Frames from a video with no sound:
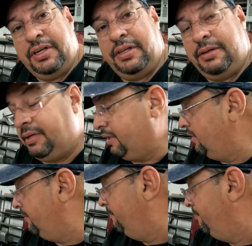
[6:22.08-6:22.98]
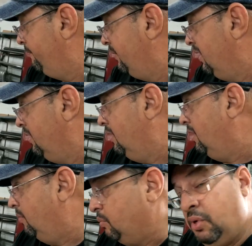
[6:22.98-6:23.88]
and then
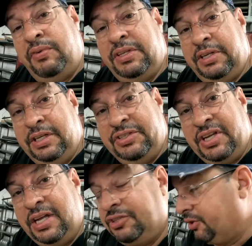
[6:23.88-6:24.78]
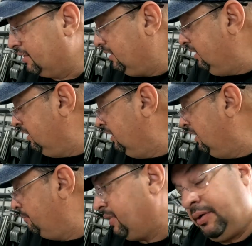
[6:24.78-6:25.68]
I'll move into the inside and start cleaning it
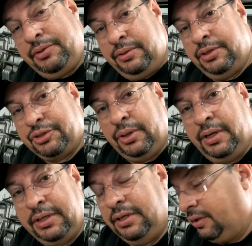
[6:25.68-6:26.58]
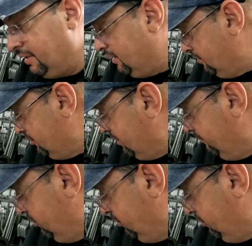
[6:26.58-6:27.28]
up, and I'll do the trunk and all that other stuff